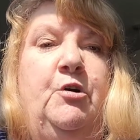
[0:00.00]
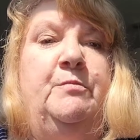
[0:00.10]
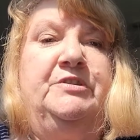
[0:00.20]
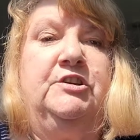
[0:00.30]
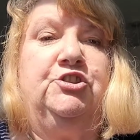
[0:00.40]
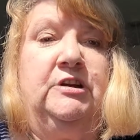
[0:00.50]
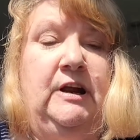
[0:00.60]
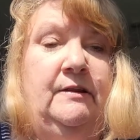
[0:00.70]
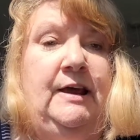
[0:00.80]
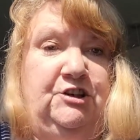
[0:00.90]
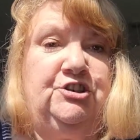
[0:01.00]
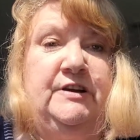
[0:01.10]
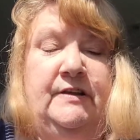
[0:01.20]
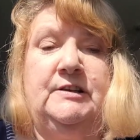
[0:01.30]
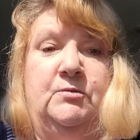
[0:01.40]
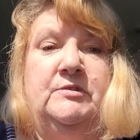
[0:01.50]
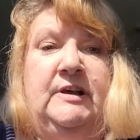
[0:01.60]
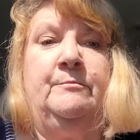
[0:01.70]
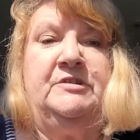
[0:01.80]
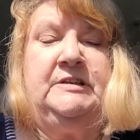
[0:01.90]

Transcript: proposition, and actually that's what's happened